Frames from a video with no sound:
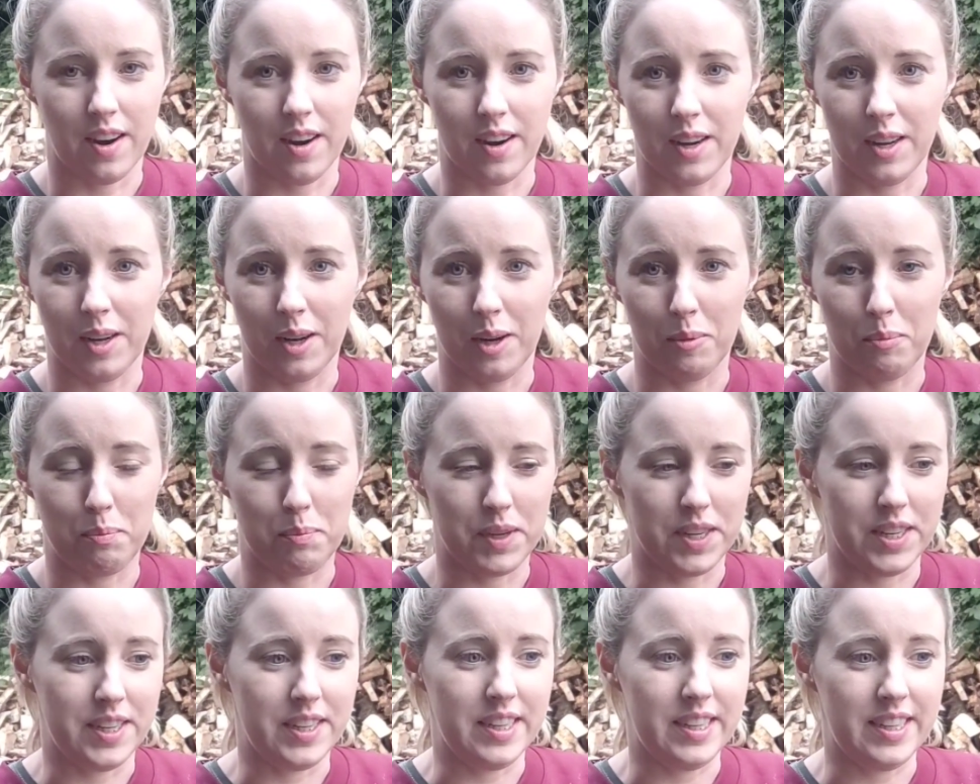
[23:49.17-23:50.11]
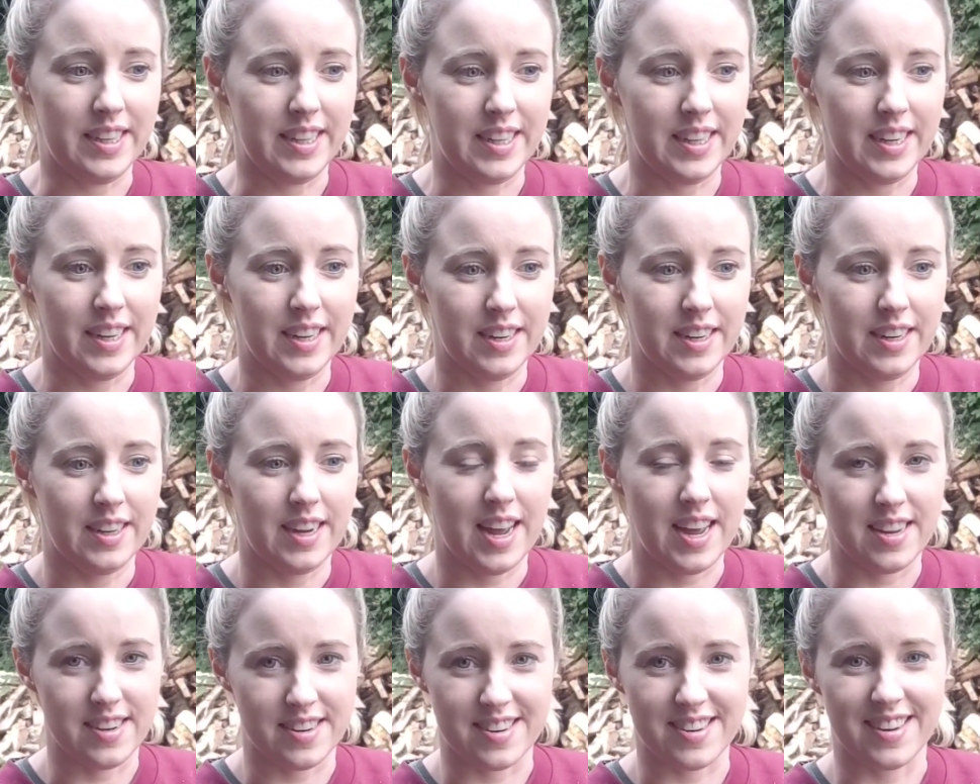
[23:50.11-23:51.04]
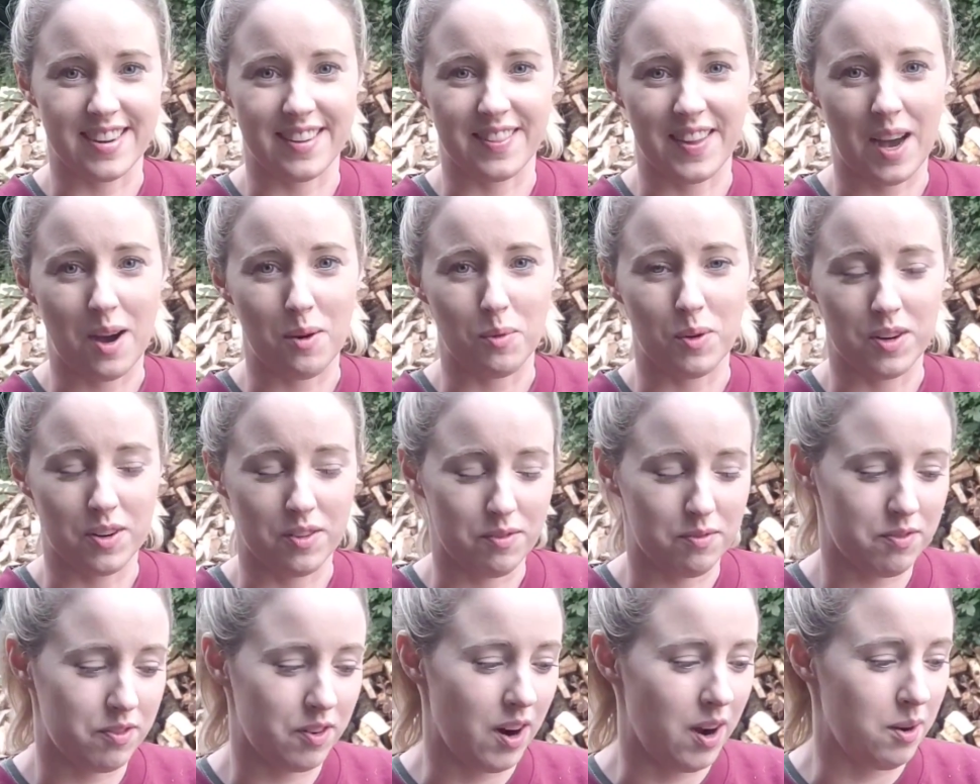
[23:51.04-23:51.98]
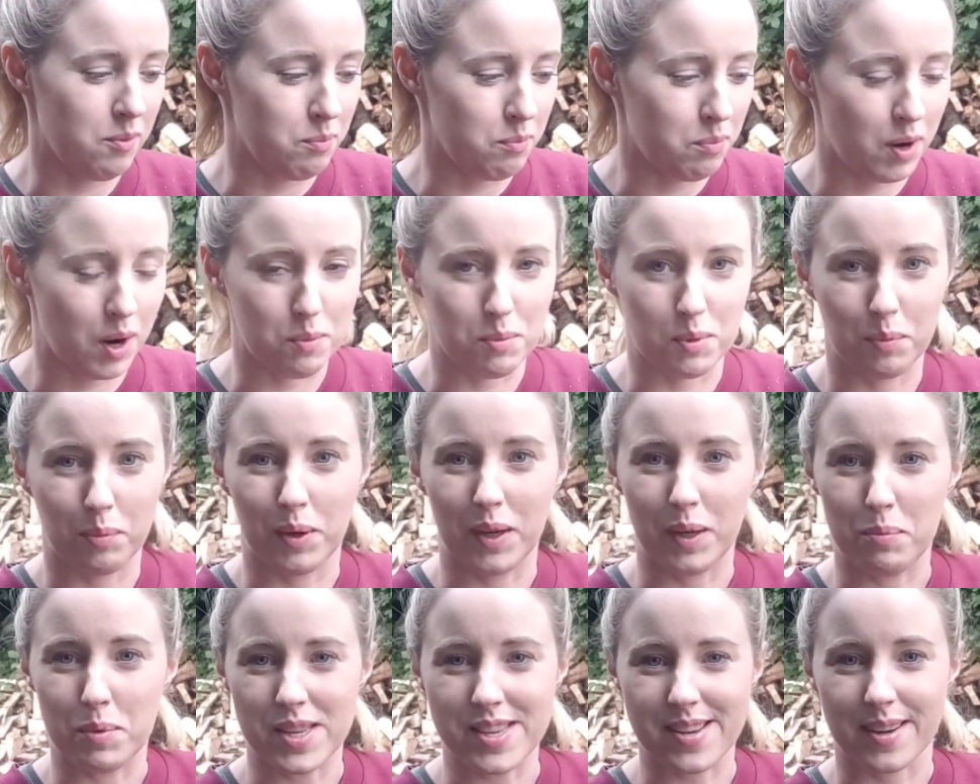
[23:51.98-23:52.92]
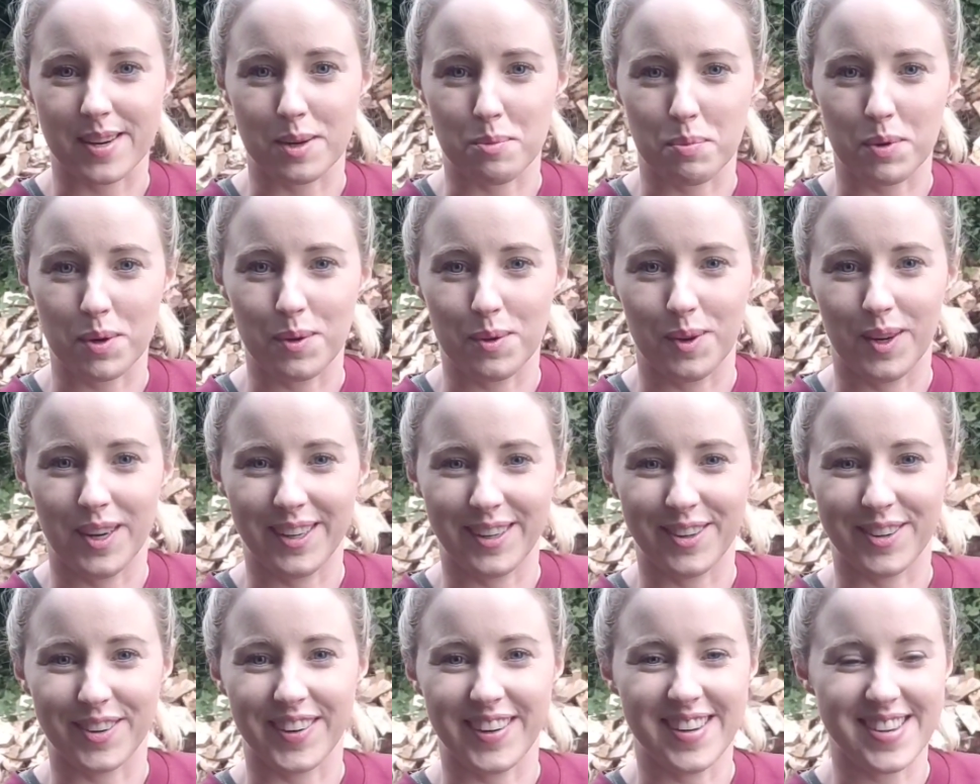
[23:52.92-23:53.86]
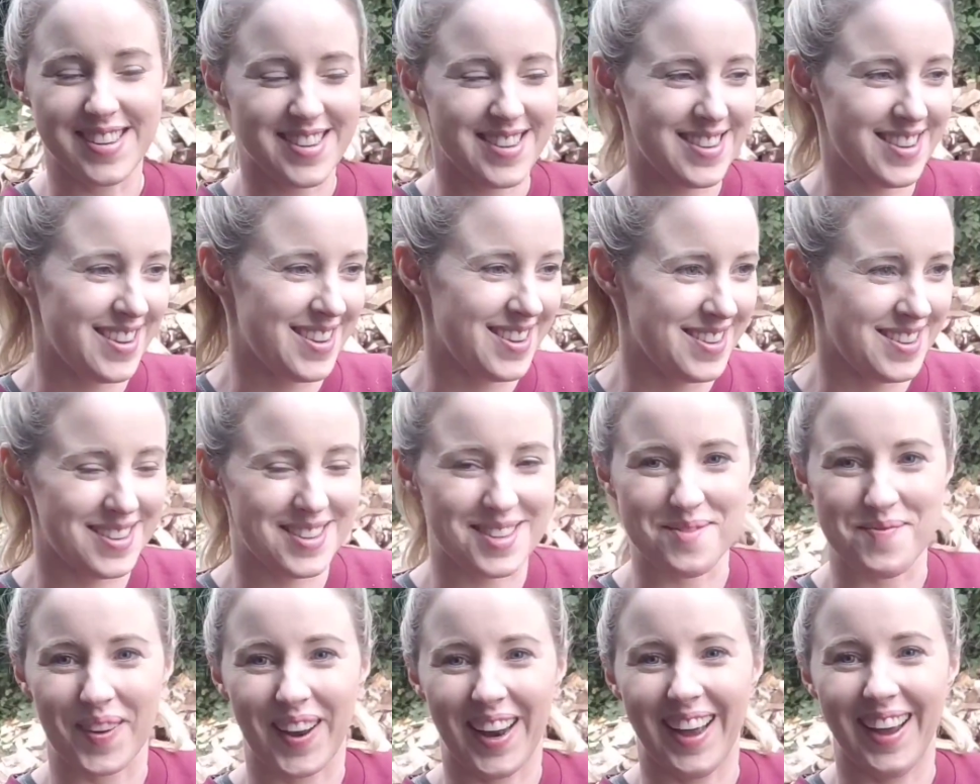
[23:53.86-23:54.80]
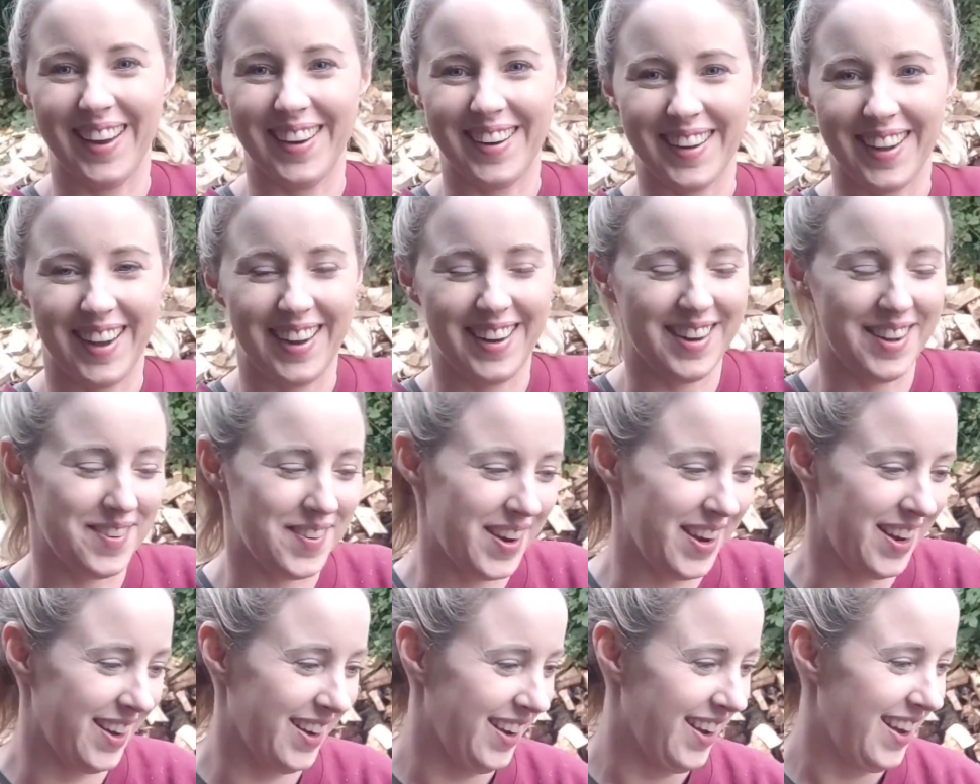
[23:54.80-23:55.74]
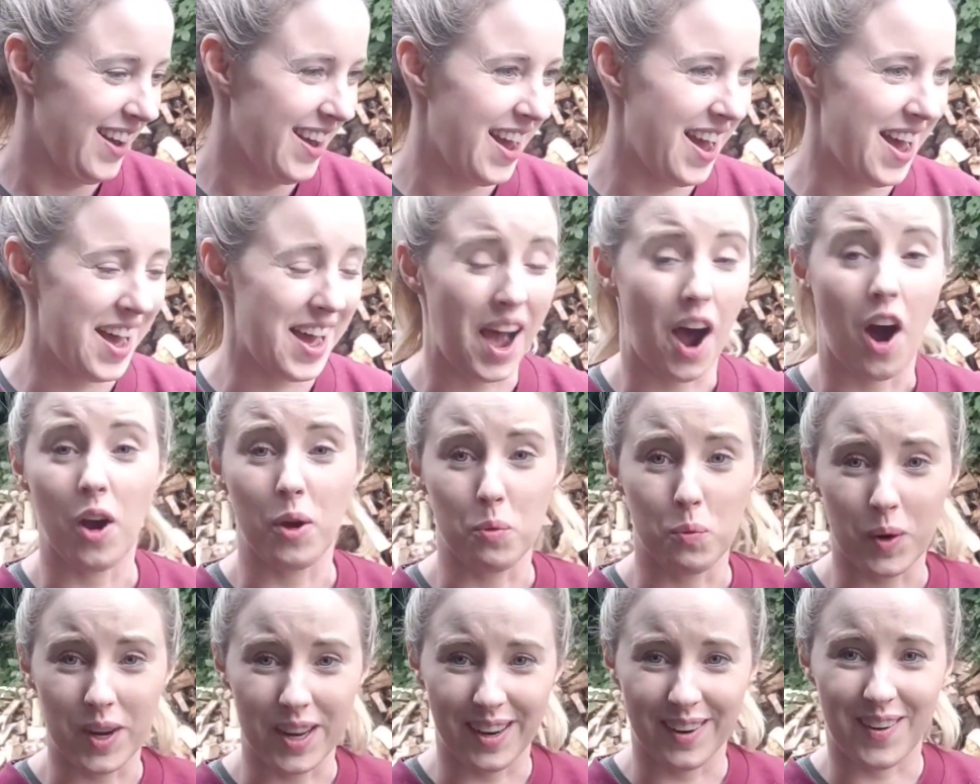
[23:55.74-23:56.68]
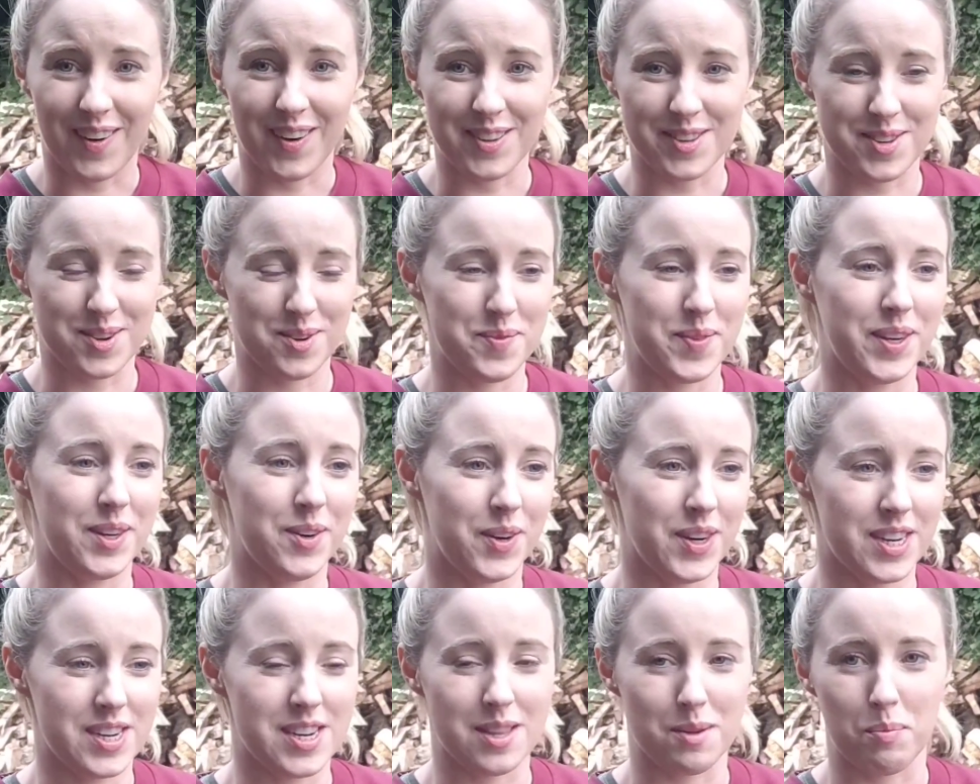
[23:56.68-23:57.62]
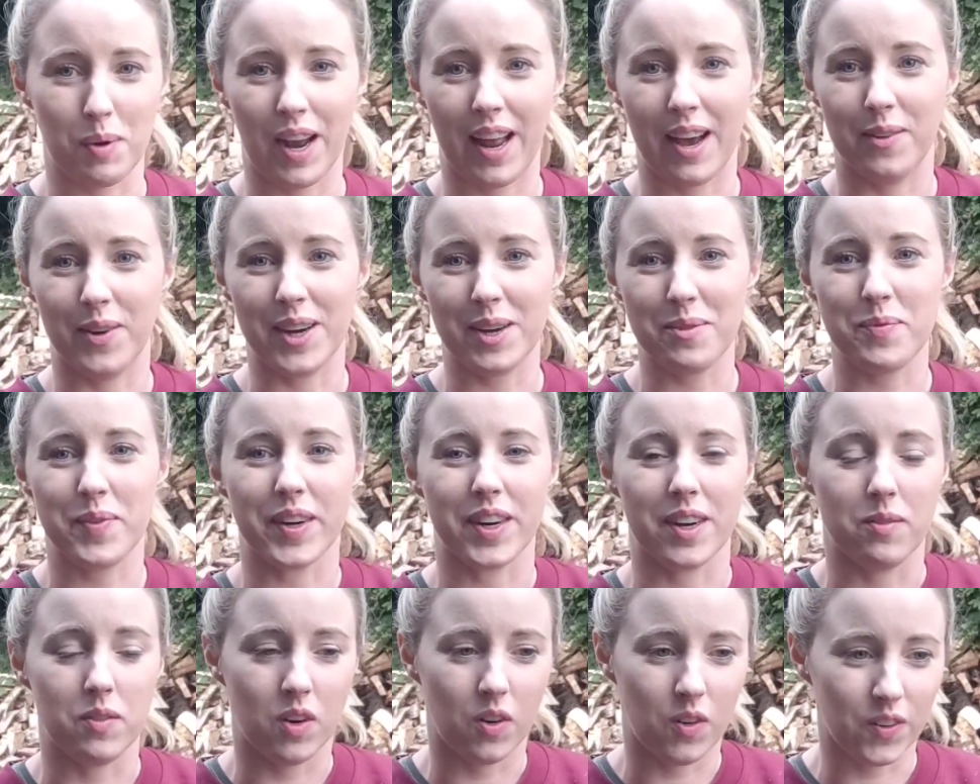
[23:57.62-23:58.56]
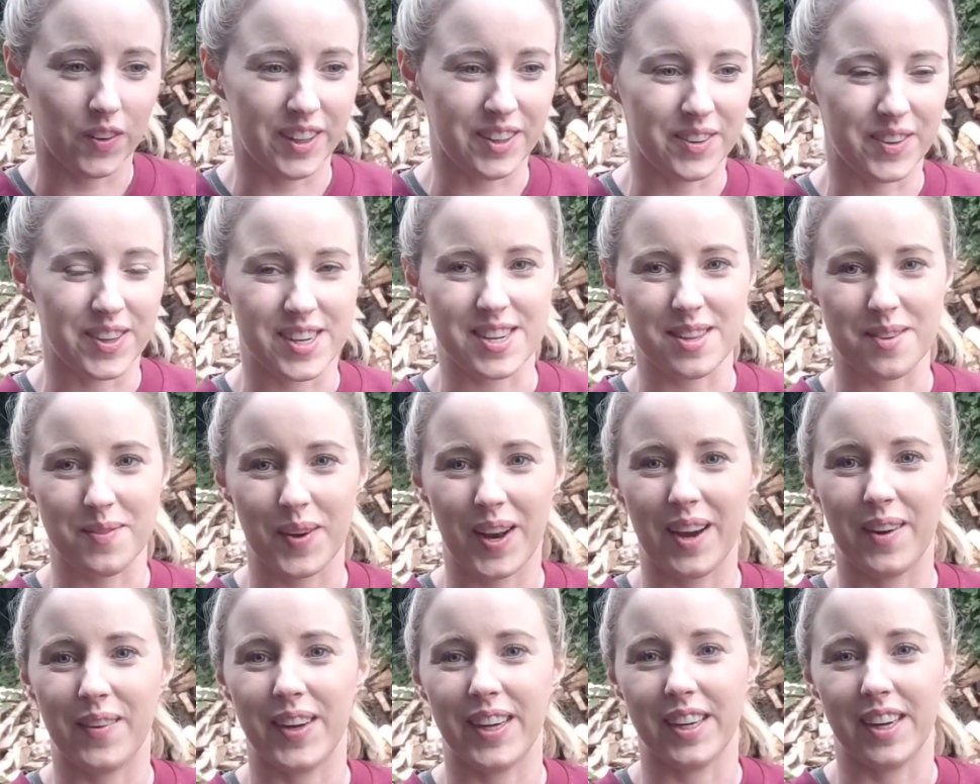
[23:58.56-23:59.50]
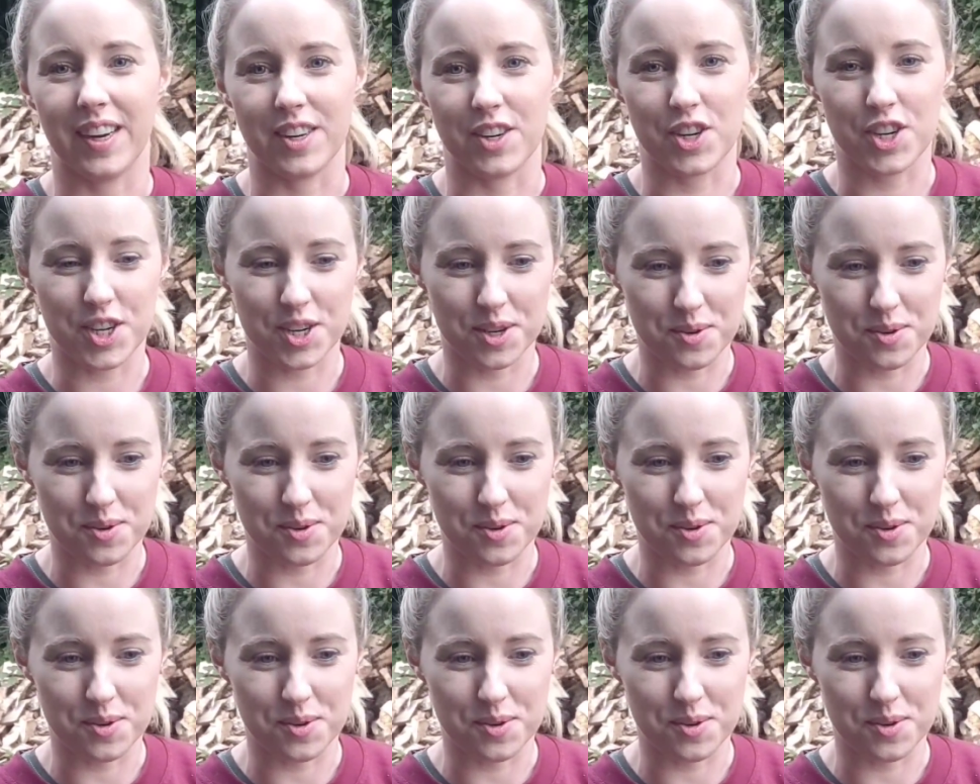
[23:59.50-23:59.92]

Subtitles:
I'll be editing that one from probably beside a pool in Greece is the plan anyway. I will also be going to the ploughing, but I'm only going to the ploughing on